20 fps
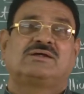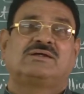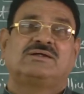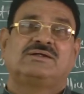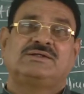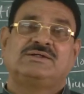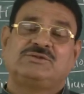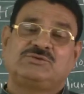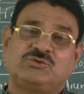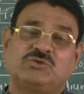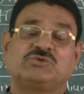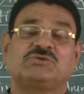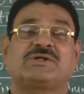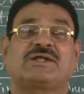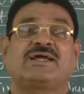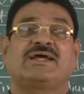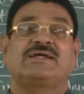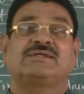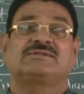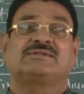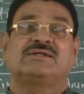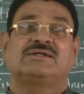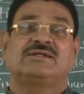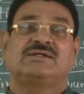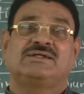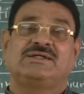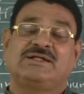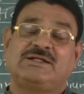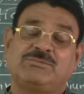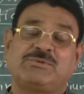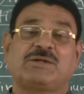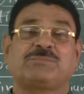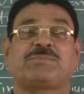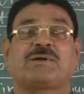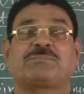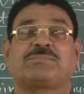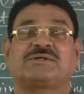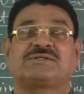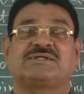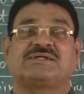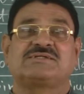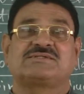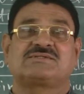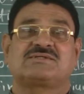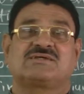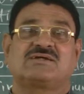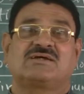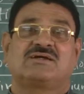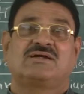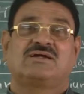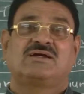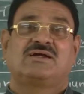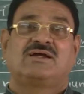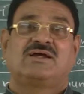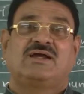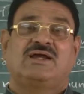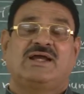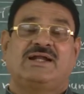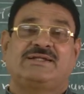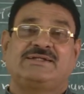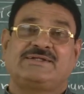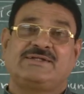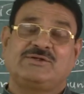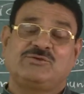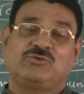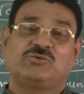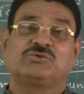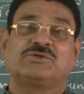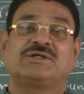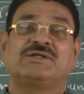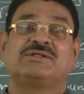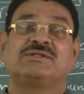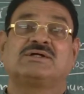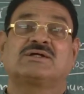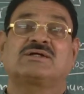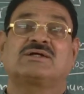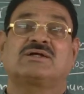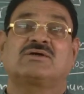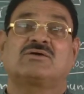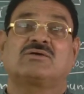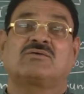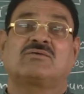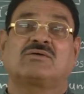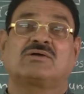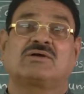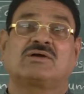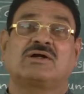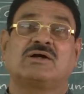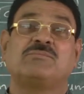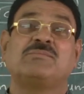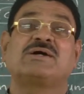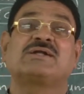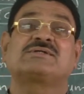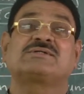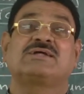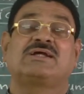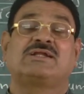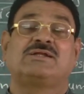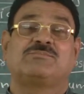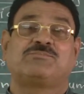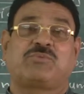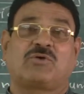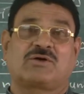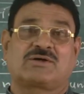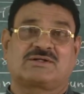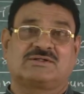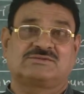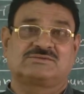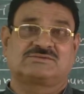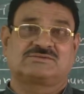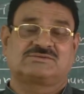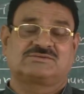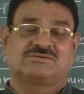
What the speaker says: is used as edible purposes and it is used in the commercial importance